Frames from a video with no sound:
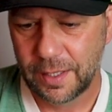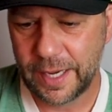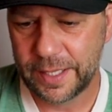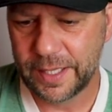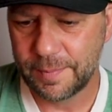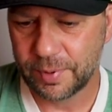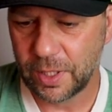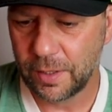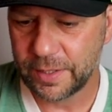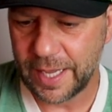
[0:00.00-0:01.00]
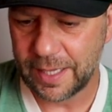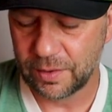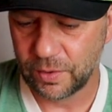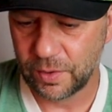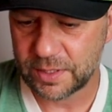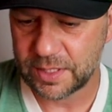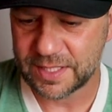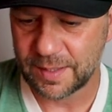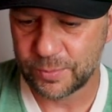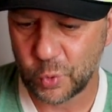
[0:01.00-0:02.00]
And then below that looks
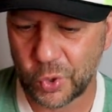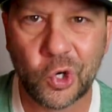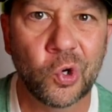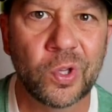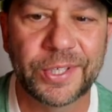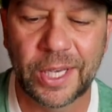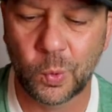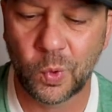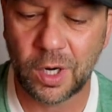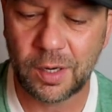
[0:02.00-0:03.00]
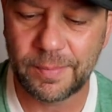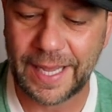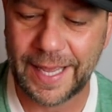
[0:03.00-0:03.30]
like some sort of curly tail worm.